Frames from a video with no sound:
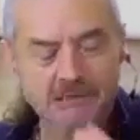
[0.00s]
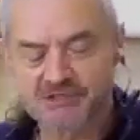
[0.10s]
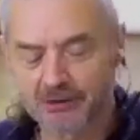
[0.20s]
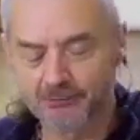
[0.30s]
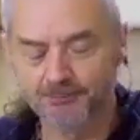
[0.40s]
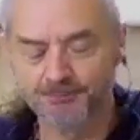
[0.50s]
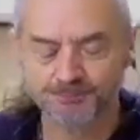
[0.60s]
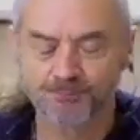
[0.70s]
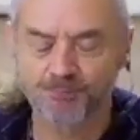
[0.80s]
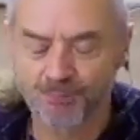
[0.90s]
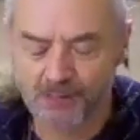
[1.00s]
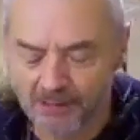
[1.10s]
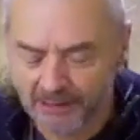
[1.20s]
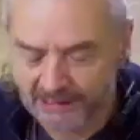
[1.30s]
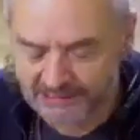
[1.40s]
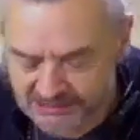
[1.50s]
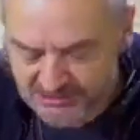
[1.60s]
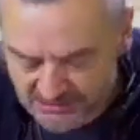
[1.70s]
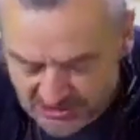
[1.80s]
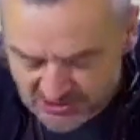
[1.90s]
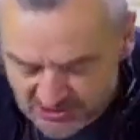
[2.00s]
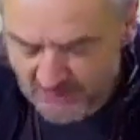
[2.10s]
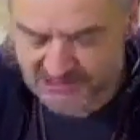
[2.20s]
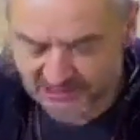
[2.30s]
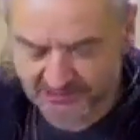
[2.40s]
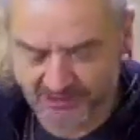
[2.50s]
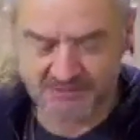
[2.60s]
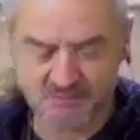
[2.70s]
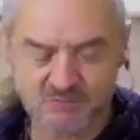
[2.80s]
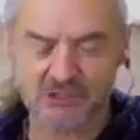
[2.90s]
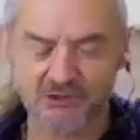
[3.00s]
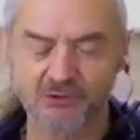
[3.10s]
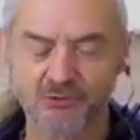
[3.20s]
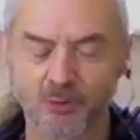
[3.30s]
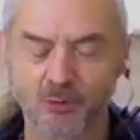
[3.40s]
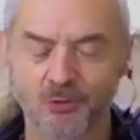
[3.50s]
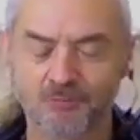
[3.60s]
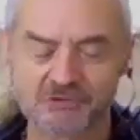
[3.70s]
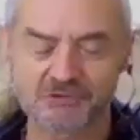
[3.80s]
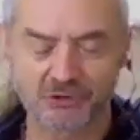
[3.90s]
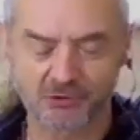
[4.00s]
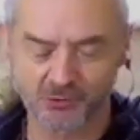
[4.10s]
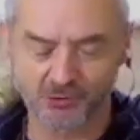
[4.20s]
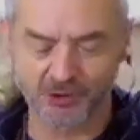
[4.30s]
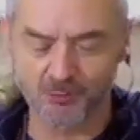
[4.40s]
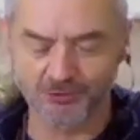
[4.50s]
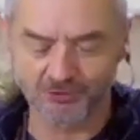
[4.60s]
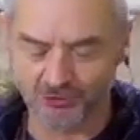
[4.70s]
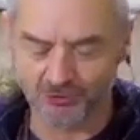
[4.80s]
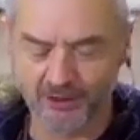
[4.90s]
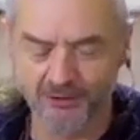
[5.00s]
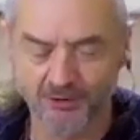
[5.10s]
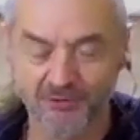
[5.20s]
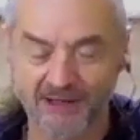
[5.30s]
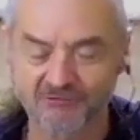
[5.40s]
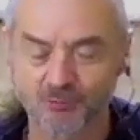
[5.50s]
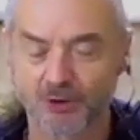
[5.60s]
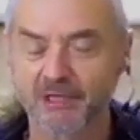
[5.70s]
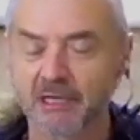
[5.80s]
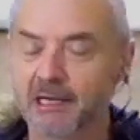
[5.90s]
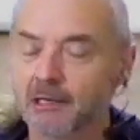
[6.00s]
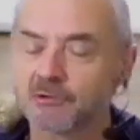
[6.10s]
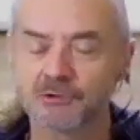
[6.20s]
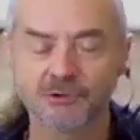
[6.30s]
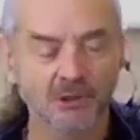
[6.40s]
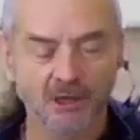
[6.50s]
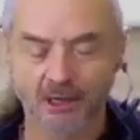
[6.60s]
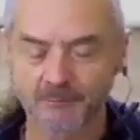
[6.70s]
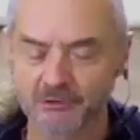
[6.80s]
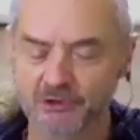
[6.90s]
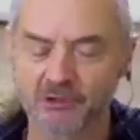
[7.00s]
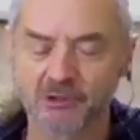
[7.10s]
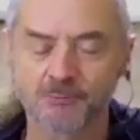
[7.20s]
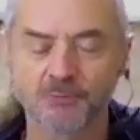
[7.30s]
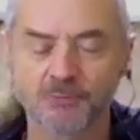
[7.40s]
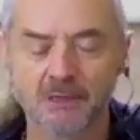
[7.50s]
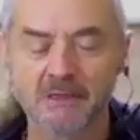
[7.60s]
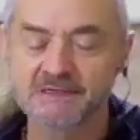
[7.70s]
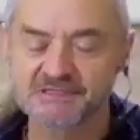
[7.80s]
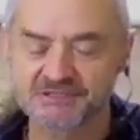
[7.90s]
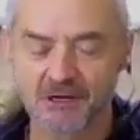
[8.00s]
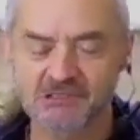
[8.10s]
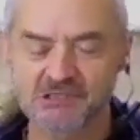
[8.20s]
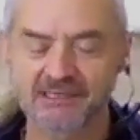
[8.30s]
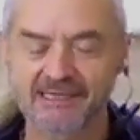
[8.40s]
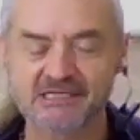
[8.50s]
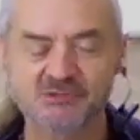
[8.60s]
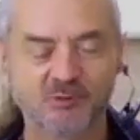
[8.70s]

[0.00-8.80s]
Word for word: So it's a systematic thing, so you know what, so you can know what you're doing and not have to work it out. I'm going to start at least